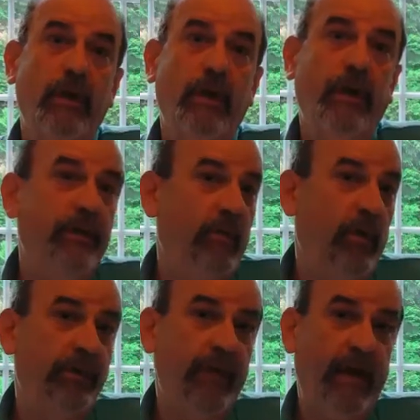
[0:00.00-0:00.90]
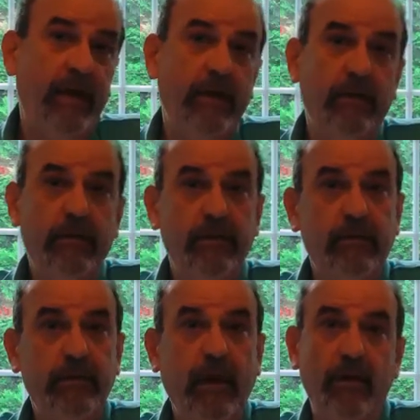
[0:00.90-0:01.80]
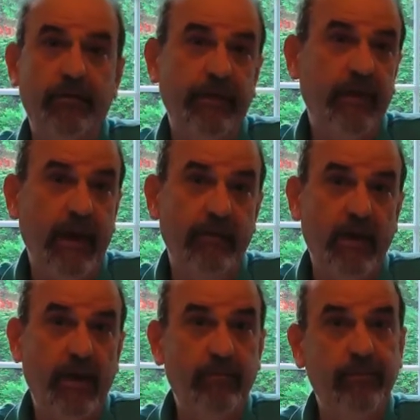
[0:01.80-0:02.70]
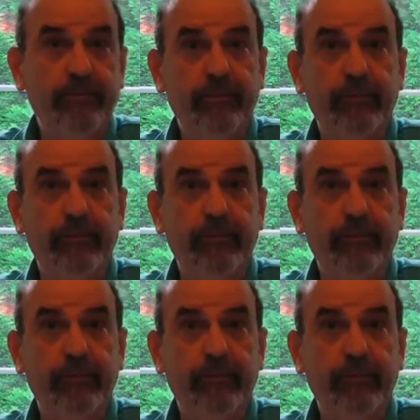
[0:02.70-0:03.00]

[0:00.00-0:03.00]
And then one day, the elephant gave up